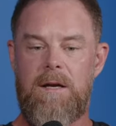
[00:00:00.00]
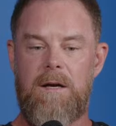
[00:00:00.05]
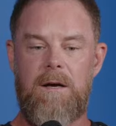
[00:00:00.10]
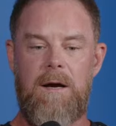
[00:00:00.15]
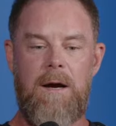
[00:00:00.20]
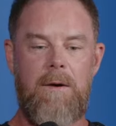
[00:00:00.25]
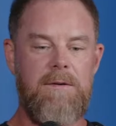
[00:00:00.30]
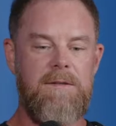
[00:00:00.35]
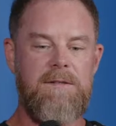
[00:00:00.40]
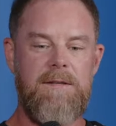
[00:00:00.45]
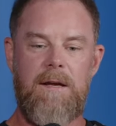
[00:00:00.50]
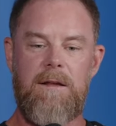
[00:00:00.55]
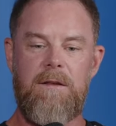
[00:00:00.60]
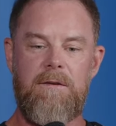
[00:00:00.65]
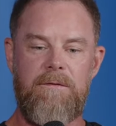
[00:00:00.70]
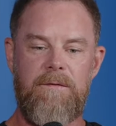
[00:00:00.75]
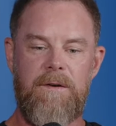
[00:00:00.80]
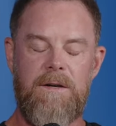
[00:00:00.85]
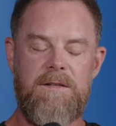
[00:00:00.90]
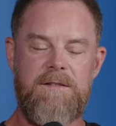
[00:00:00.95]
I would say
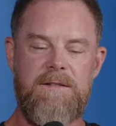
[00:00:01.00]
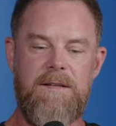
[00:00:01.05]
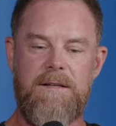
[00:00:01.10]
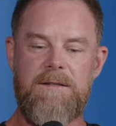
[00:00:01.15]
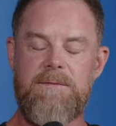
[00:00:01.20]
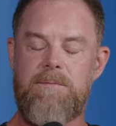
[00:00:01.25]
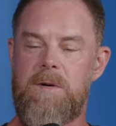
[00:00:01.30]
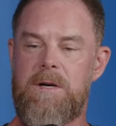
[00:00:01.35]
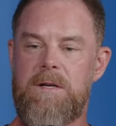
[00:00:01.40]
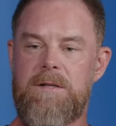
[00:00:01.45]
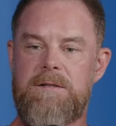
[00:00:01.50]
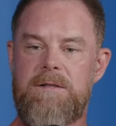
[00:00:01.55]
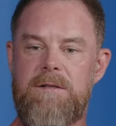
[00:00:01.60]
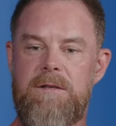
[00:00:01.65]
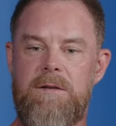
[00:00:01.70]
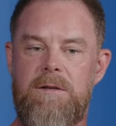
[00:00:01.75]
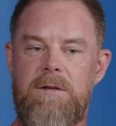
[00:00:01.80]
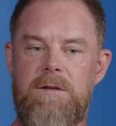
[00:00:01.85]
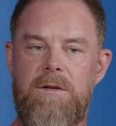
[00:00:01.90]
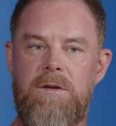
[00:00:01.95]
the first six months,
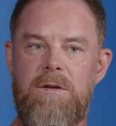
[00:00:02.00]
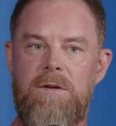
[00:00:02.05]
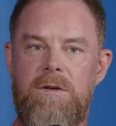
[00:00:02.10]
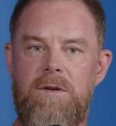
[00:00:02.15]
you, you,